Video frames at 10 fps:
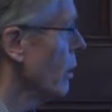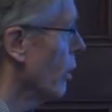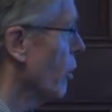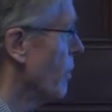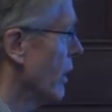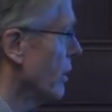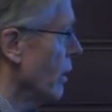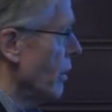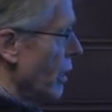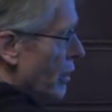you know, it could be
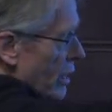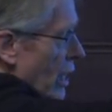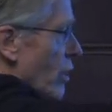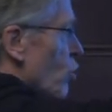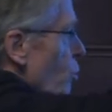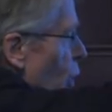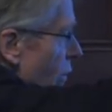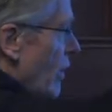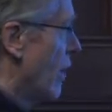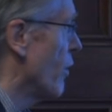this kind of
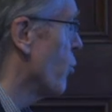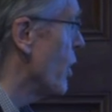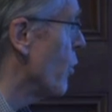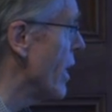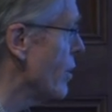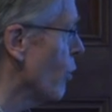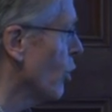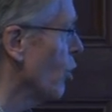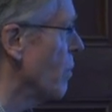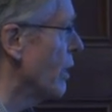2.5 to 3 range, or it
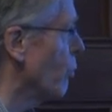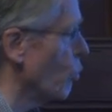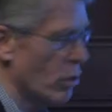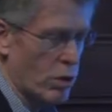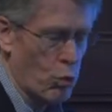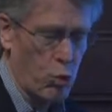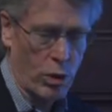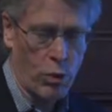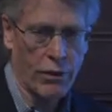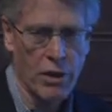could be
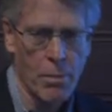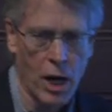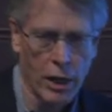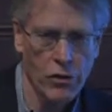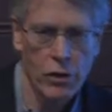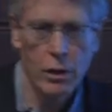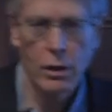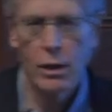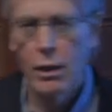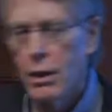relatively modest.
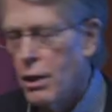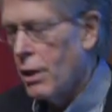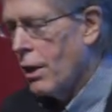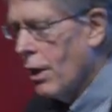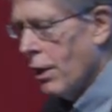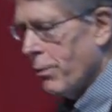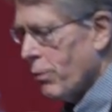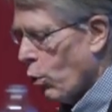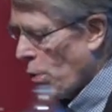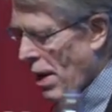
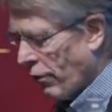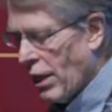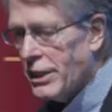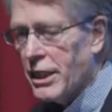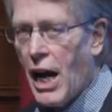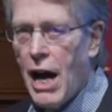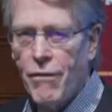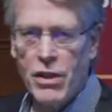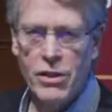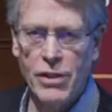We may have lots of
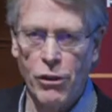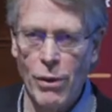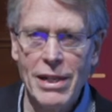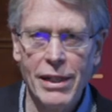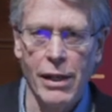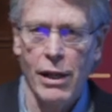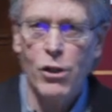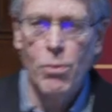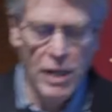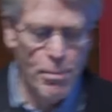confidence that there is a
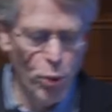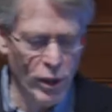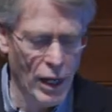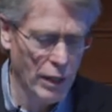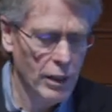human input